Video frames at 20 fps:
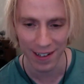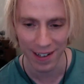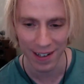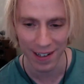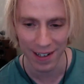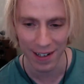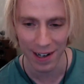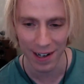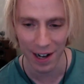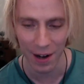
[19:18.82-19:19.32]

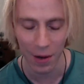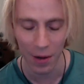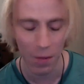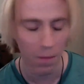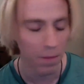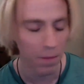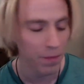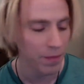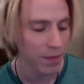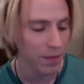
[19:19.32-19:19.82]
you know.
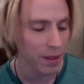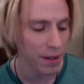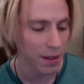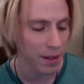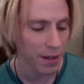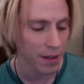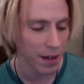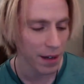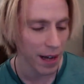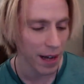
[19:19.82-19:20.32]

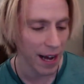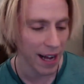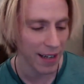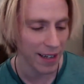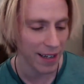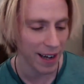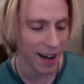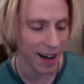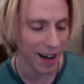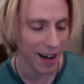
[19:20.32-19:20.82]

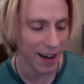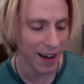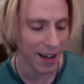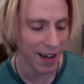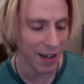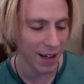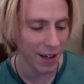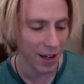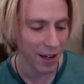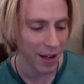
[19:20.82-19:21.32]

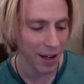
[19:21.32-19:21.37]
And